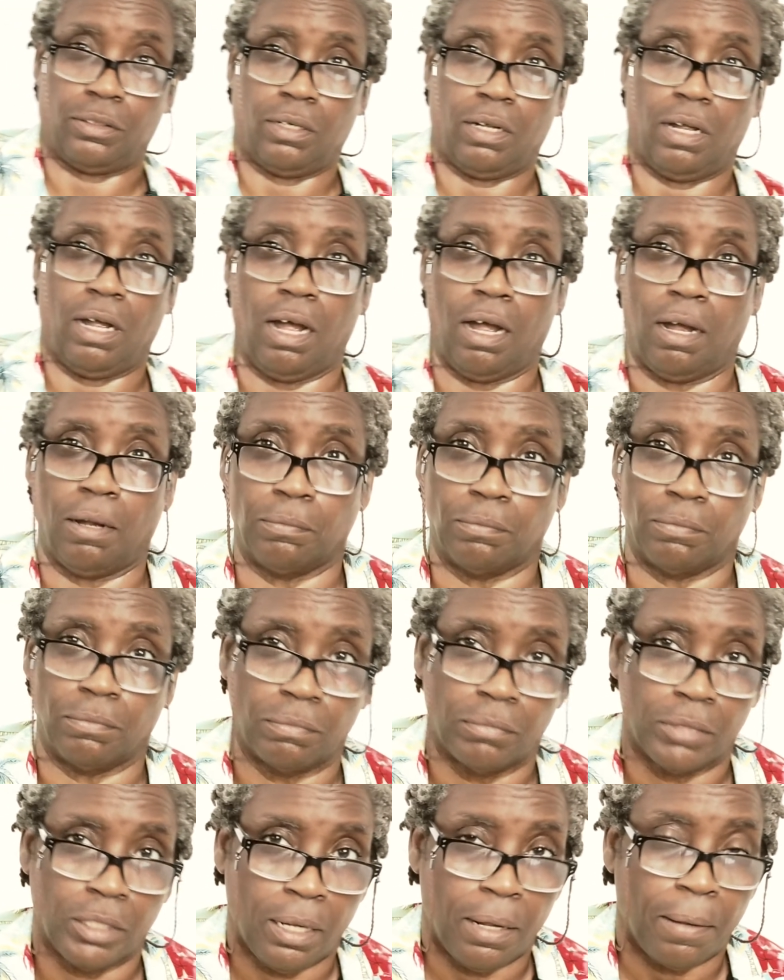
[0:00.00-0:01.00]

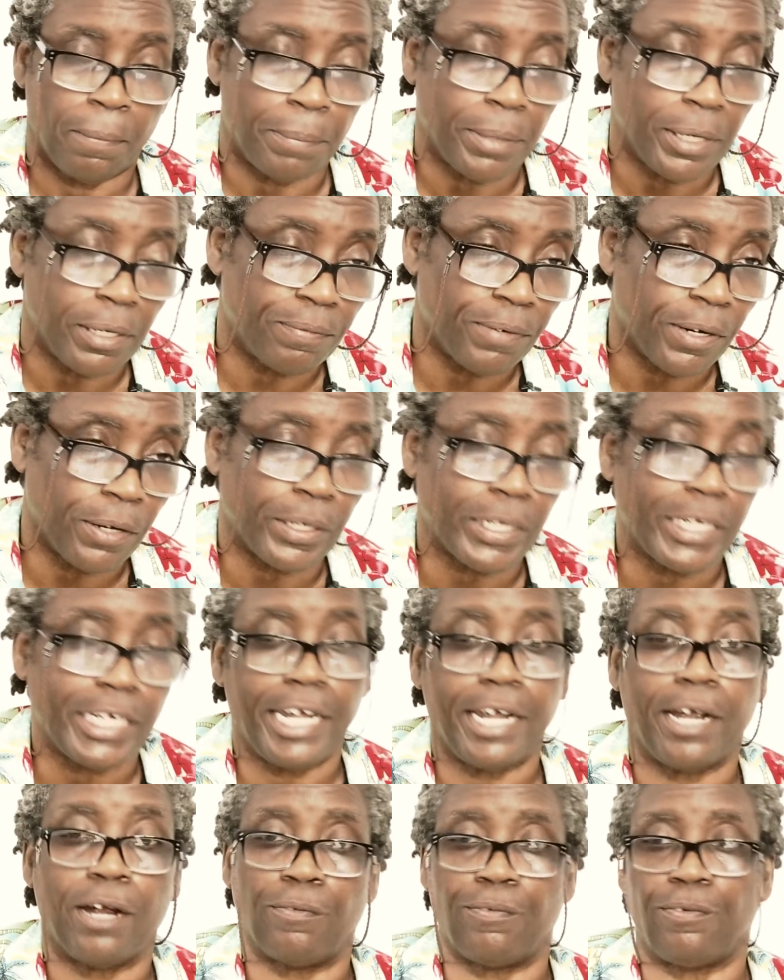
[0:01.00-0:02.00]
being very
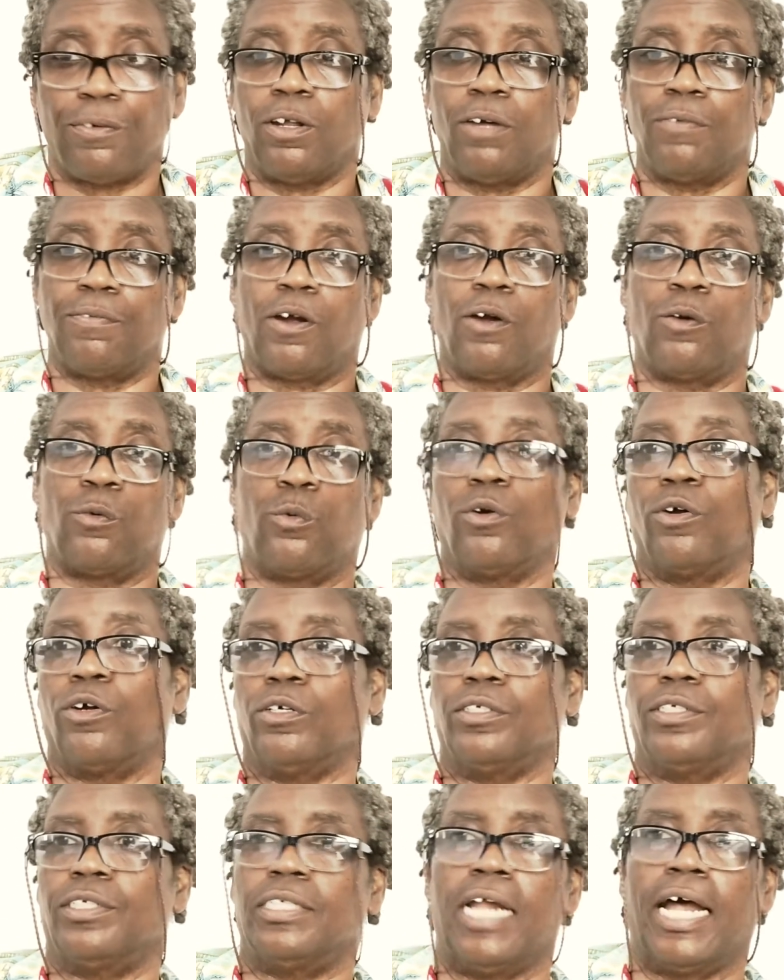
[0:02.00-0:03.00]
careful of our
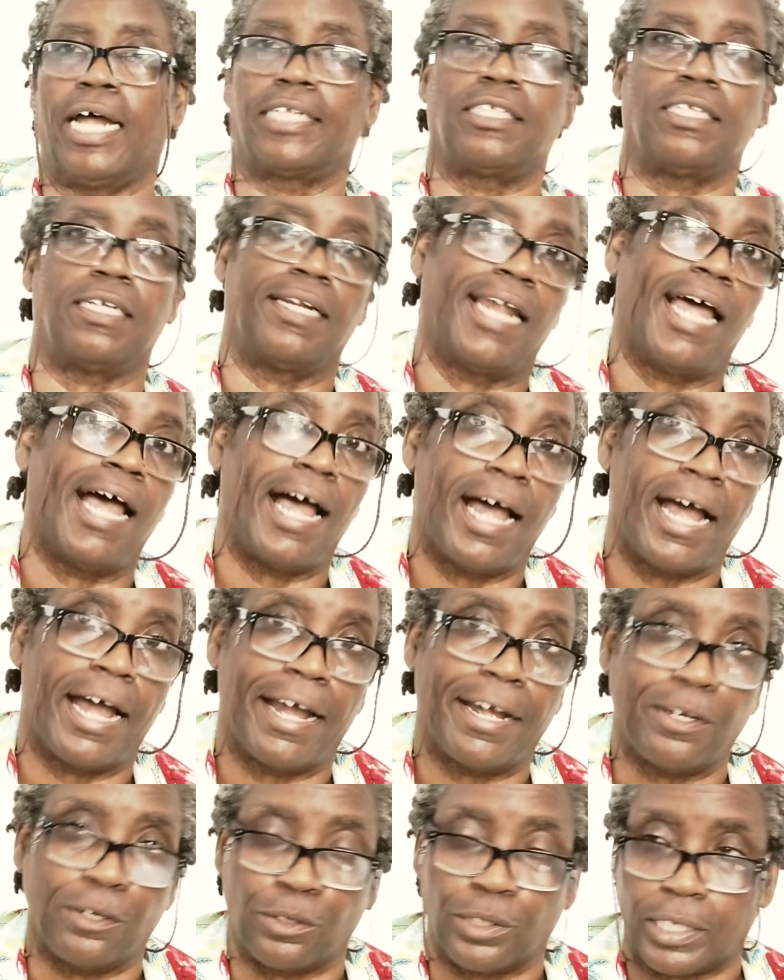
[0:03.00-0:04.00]
words, not to
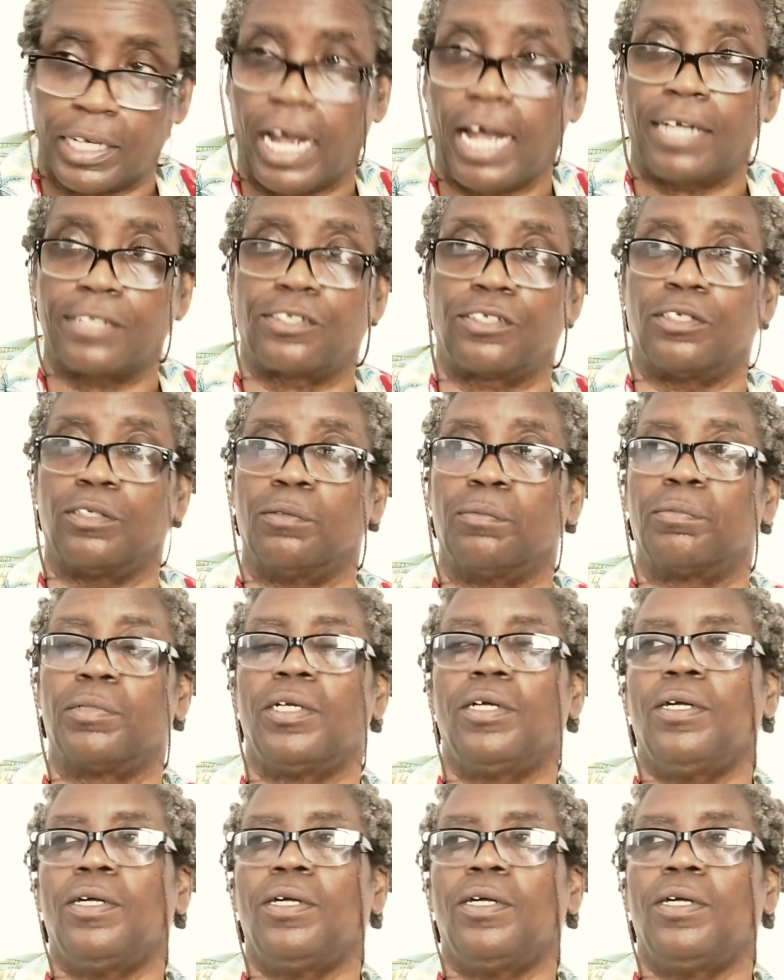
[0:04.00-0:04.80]
lie or gossip,